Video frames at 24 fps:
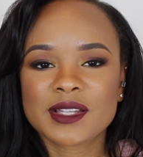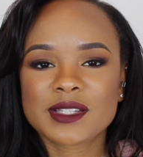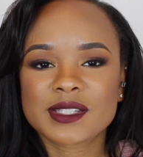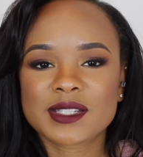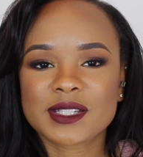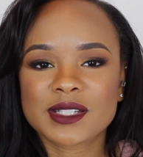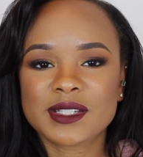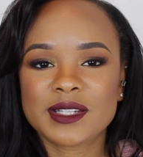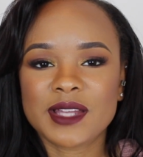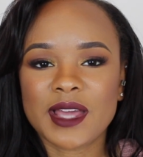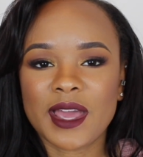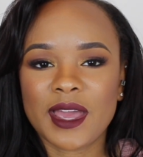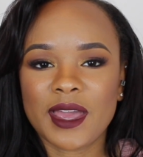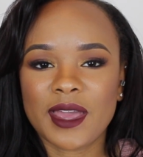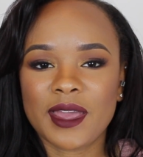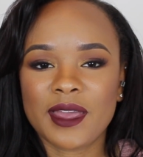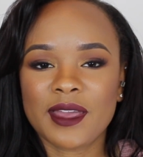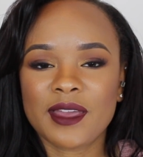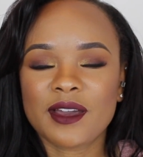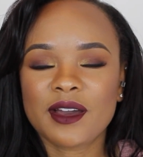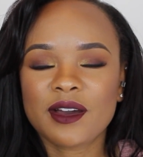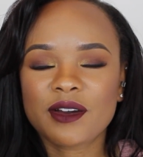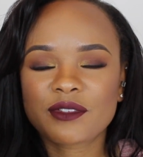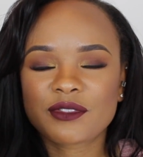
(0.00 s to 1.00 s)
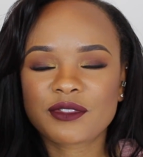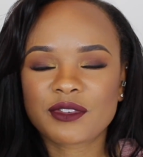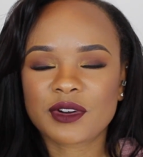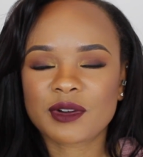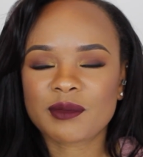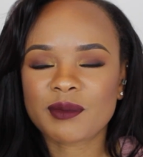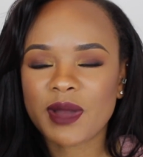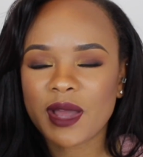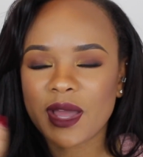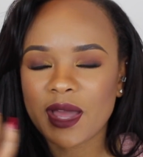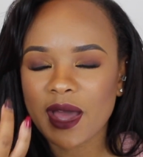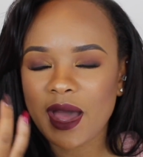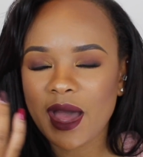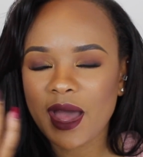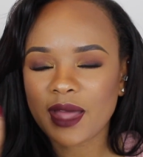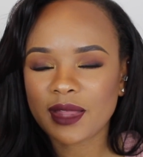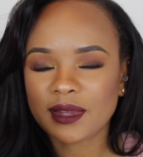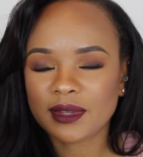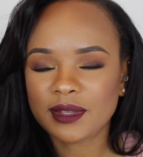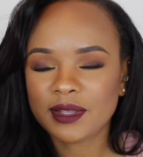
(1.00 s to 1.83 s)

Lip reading: today for my eye